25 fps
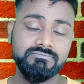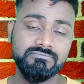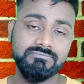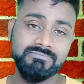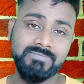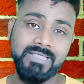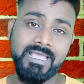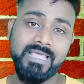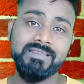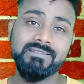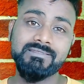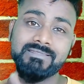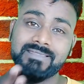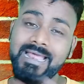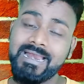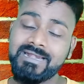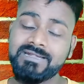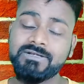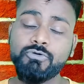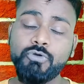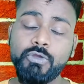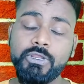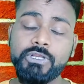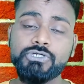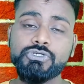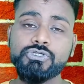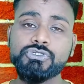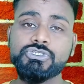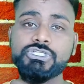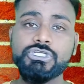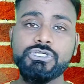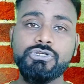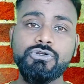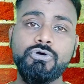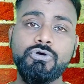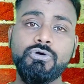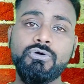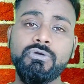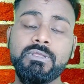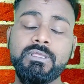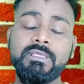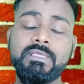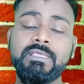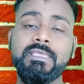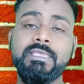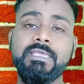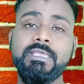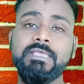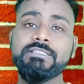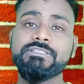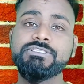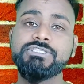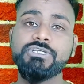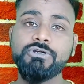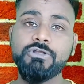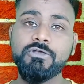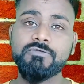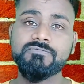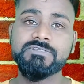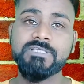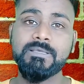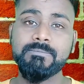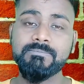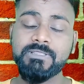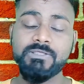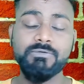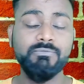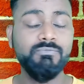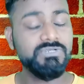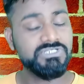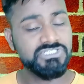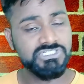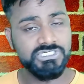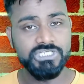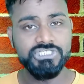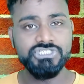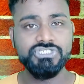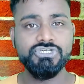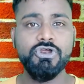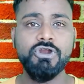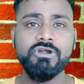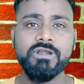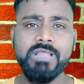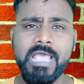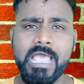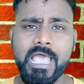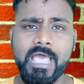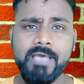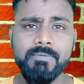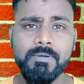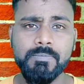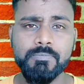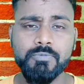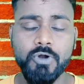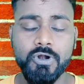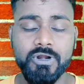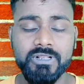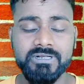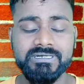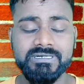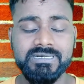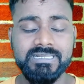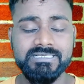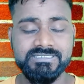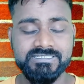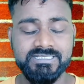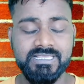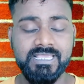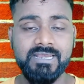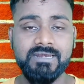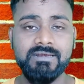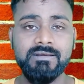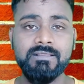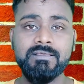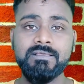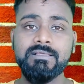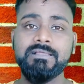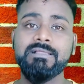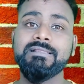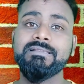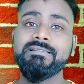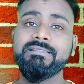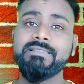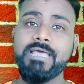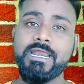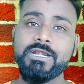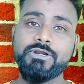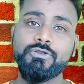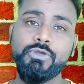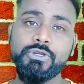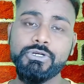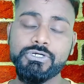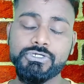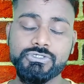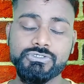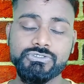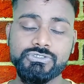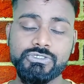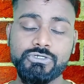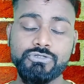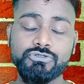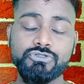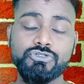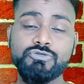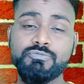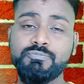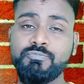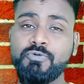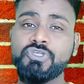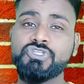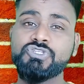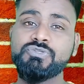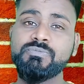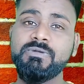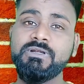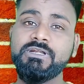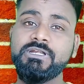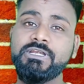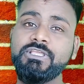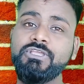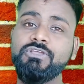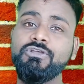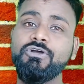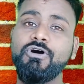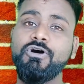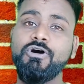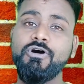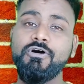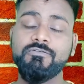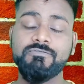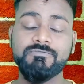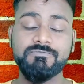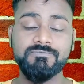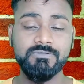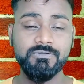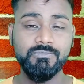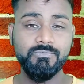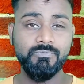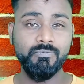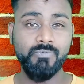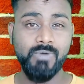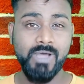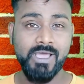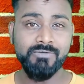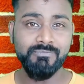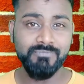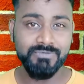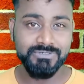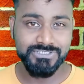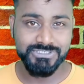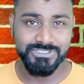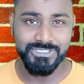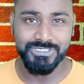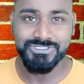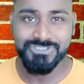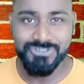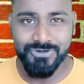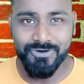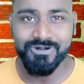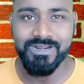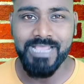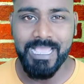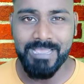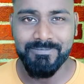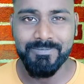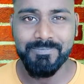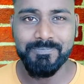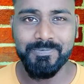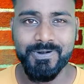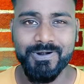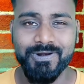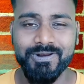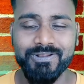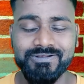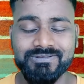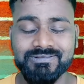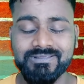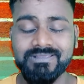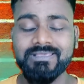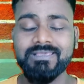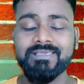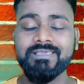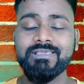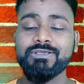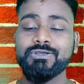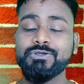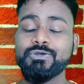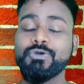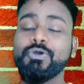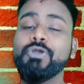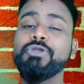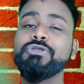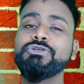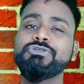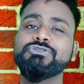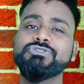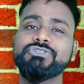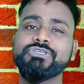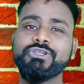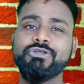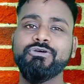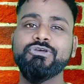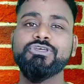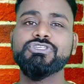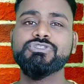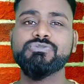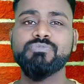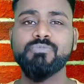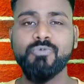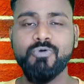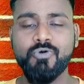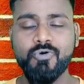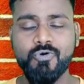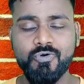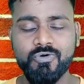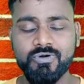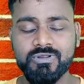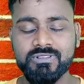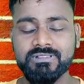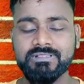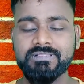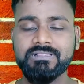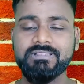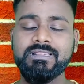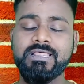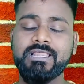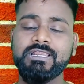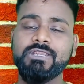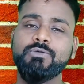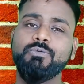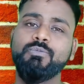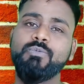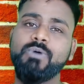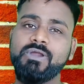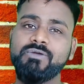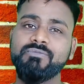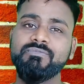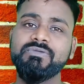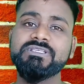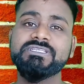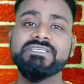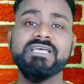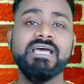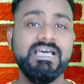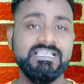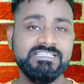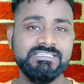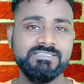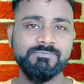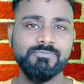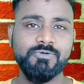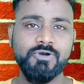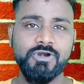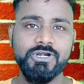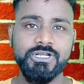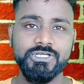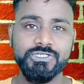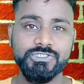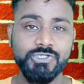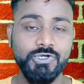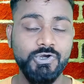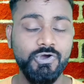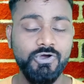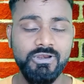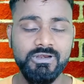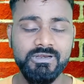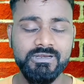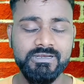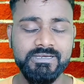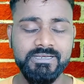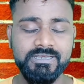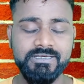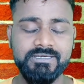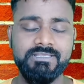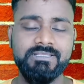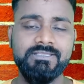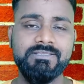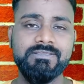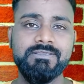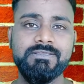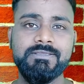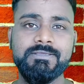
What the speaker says: then that going to zero, instead of something which does not have a product as well, that going to zero. So possibility of one which does not have a product going to zero is more than the one which has a product already.